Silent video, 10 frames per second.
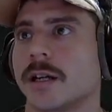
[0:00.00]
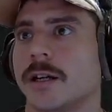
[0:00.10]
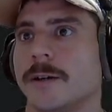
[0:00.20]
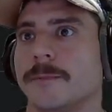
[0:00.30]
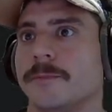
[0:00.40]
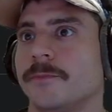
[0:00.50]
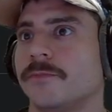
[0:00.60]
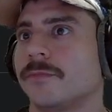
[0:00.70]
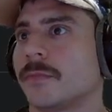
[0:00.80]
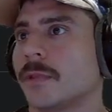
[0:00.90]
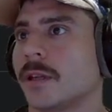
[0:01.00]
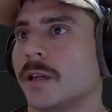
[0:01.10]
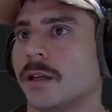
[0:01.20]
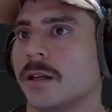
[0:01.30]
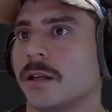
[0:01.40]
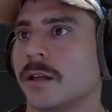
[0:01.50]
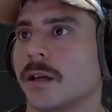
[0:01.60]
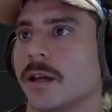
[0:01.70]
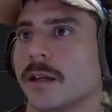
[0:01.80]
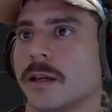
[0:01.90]
And
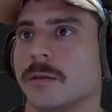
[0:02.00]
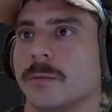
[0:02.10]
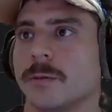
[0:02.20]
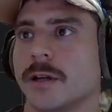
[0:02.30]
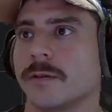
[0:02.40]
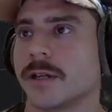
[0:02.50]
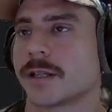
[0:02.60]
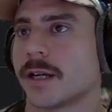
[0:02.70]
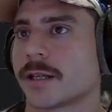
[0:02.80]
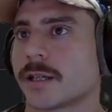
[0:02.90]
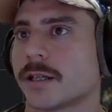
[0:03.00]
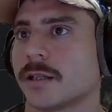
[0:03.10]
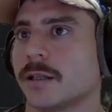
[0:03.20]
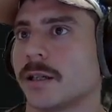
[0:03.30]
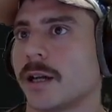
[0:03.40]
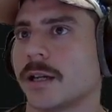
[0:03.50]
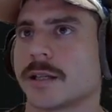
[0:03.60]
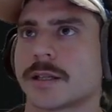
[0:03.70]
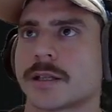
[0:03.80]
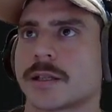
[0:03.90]
then we want to resize it, I
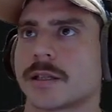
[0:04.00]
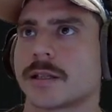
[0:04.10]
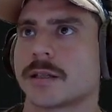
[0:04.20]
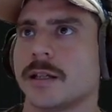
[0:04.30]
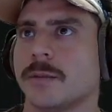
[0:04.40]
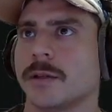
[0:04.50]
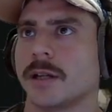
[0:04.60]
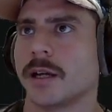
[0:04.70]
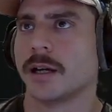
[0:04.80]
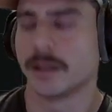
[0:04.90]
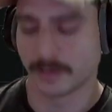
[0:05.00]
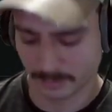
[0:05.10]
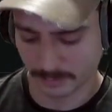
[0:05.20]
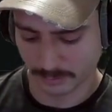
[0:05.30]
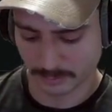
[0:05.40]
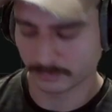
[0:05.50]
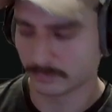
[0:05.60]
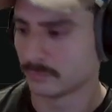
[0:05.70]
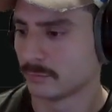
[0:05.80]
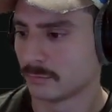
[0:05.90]
guess, keeping it at
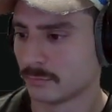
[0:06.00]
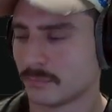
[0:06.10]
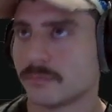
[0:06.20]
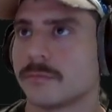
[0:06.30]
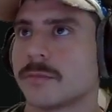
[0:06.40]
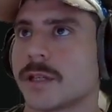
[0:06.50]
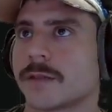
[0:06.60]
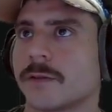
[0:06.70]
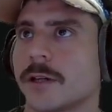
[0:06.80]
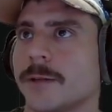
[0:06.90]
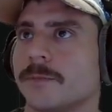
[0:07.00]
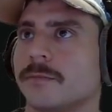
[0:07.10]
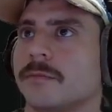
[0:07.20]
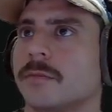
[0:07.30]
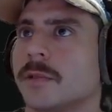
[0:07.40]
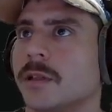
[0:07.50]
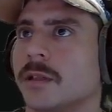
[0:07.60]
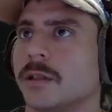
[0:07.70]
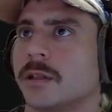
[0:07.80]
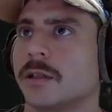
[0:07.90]
640.
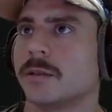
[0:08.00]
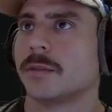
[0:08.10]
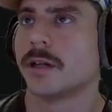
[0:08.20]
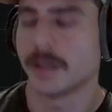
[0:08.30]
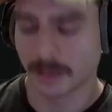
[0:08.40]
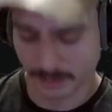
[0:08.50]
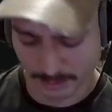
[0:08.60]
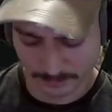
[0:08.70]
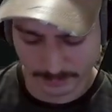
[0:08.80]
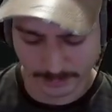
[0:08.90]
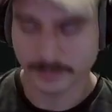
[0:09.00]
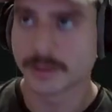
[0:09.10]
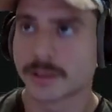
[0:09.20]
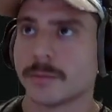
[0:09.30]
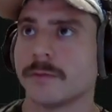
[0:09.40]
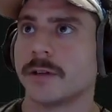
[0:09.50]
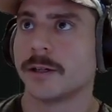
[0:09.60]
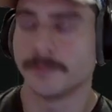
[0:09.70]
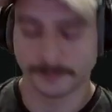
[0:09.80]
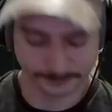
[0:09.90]
by 640 should be
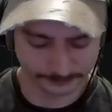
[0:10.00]
fine.